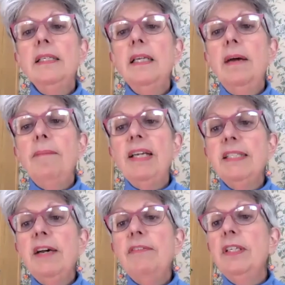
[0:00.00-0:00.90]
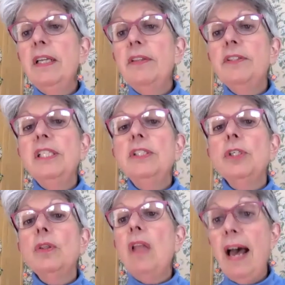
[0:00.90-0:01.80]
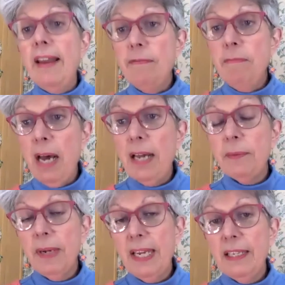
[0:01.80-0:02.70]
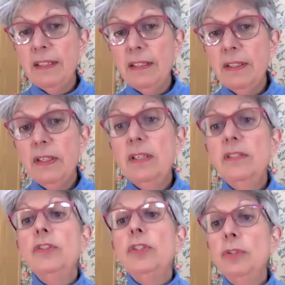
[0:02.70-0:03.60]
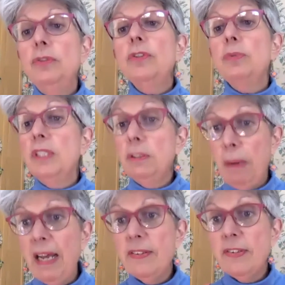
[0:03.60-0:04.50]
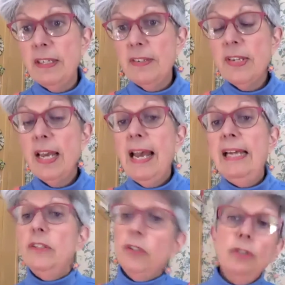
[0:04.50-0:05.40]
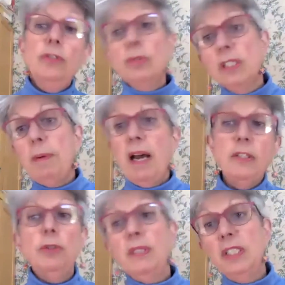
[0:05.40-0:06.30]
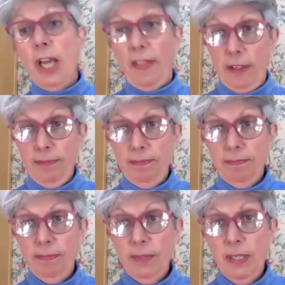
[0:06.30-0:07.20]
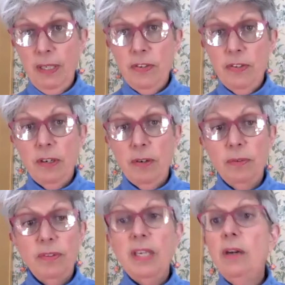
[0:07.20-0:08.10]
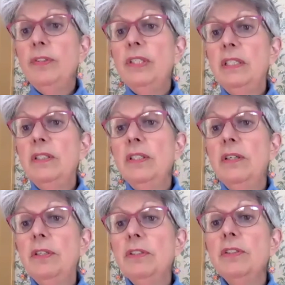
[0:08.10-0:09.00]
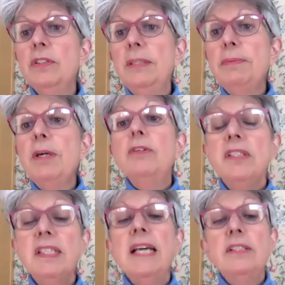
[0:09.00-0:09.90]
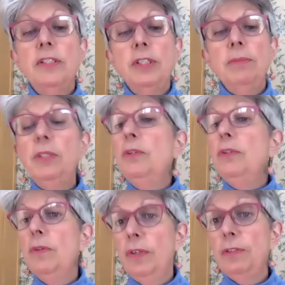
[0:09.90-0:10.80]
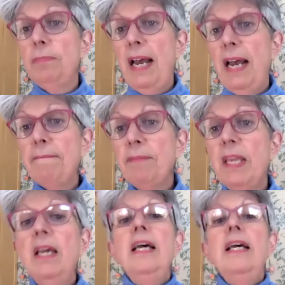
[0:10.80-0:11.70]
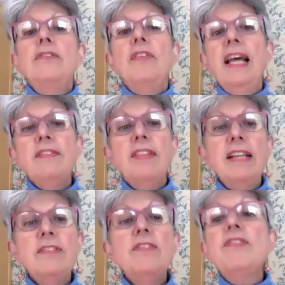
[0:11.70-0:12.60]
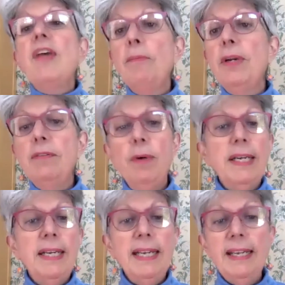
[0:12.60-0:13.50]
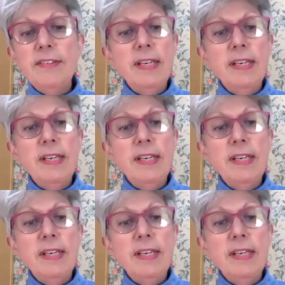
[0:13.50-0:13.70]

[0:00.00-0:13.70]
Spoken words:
myself and another teacher live moderate students' responses, and students respond to each other. So the old, your zip code does not determine who you learn by. So that's a summary of what it is. And